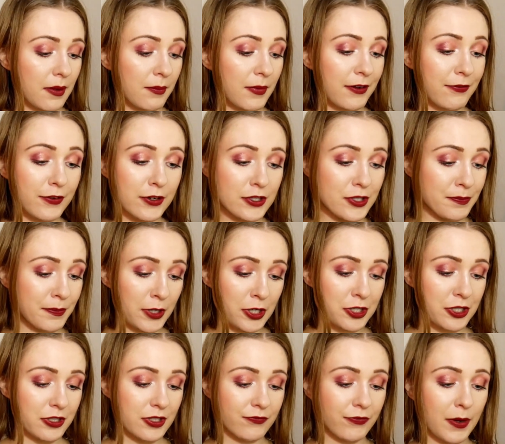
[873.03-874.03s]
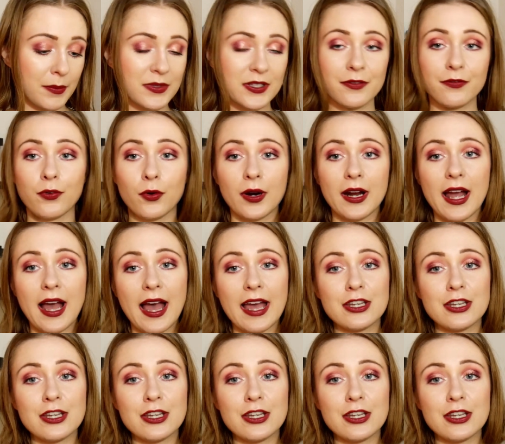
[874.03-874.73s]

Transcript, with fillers: My first purchase from Sephora.